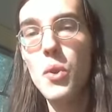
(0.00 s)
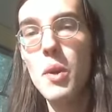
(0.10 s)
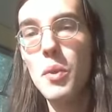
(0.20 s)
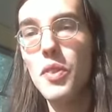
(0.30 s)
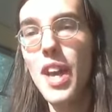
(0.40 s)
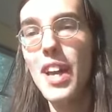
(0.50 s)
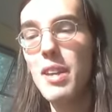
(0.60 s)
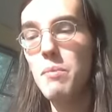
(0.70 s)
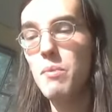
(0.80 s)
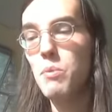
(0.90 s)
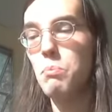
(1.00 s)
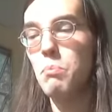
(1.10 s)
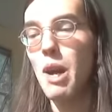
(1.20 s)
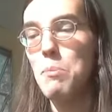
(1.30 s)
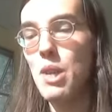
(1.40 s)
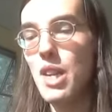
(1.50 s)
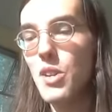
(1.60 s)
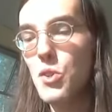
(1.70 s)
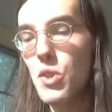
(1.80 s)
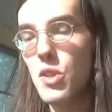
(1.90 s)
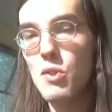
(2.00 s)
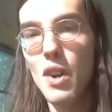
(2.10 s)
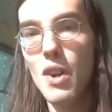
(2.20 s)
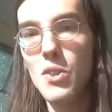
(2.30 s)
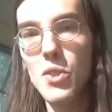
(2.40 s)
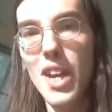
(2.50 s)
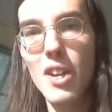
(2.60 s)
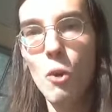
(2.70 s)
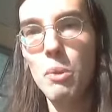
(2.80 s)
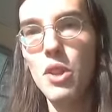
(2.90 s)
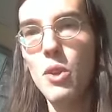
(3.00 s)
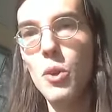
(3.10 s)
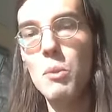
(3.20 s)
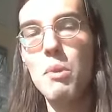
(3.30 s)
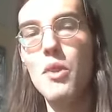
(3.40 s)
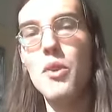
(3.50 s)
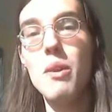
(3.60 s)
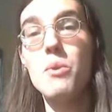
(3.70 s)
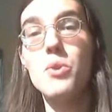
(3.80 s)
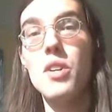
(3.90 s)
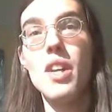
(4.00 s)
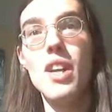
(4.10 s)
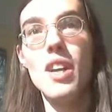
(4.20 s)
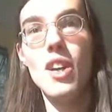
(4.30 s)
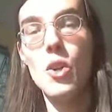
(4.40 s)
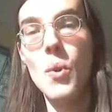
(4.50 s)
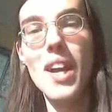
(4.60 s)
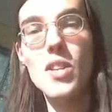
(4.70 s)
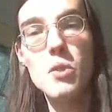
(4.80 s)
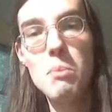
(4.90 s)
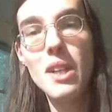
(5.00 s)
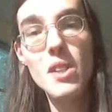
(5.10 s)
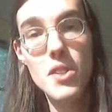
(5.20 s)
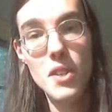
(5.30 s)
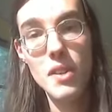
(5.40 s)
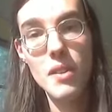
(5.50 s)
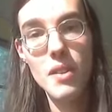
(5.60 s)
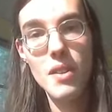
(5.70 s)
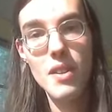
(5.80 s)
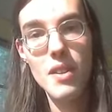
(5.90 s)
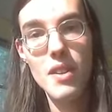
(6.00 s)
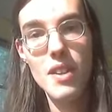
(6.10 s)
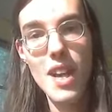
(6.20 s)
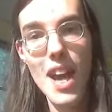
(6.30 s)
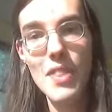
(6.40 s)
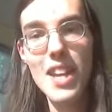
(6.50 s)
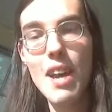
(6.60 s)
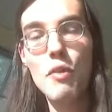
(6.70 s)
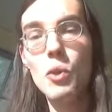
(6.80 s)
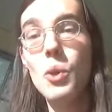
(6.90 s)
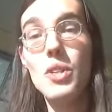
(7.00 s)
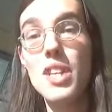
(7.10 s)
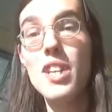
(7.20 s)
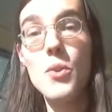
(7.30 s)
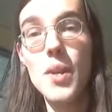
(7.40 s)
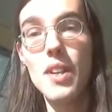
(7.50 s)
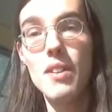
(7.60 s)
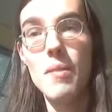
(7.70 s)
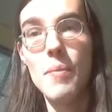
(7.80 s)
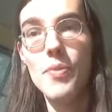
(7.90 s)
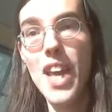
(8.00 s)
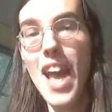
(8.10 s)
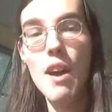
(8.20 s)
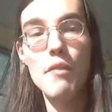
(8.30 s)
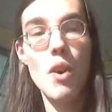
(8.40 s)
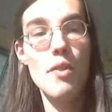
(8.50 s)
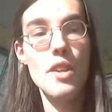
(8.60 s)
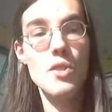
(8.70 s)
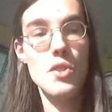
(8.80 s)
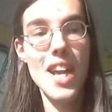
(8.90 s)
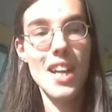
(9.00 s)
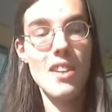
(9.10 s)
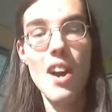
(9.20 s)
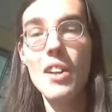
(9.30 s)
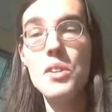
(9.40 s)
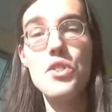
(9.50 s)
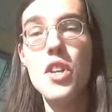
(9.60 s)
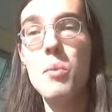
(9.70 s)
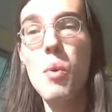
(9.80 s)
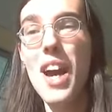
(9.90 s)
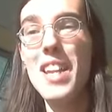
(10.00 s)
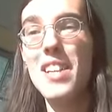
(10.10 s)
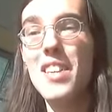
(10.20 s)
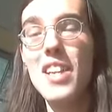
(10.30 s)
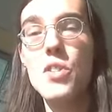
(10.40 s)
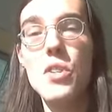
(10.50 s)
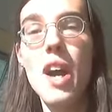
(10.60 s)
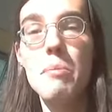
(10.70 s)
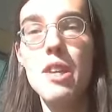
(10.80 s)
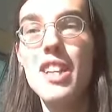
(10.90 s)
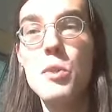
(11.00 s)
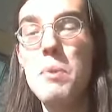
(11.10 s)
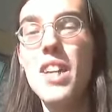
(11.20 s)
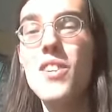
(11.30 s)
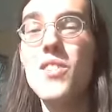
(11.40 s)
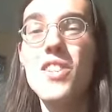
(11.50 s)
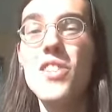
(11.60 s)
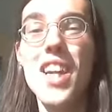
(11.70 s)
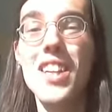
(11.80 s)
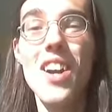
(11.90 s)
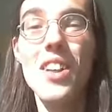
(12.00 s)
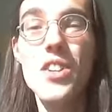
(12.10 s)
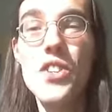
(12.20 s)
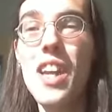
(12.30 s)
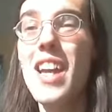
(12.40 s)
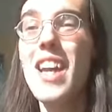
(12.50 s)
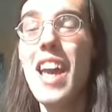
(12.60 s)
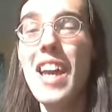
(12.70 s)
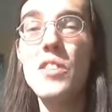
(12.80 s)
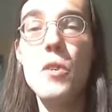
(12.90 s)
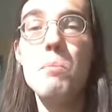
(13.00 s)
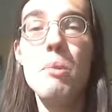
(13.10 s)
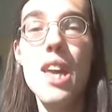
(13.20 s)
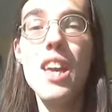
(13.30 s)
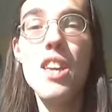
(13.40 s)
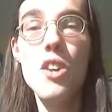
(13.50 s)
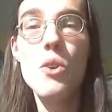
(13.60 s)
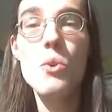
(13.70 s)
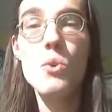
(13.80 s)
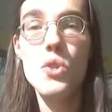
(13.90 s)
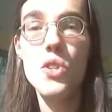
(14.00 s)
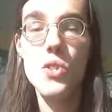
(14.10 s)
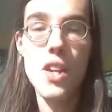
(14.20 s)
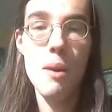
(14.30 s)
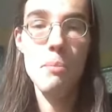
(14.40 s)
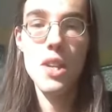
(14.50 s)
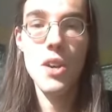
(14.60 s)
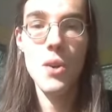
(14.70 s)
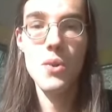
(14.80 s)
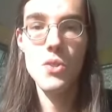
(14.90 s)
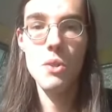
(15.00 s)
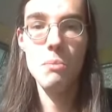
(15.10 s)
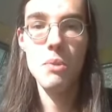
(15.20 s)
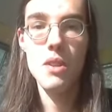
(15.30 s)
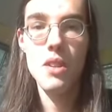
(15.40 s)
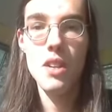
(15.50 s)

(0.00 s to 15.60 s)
story with that. He might be innocent as far as I know, but the older brother, he was a crazed militant. And they never looked into it. They have all this technology, why didn't they stop it? It's because this technology isn't being used to stop terrorism.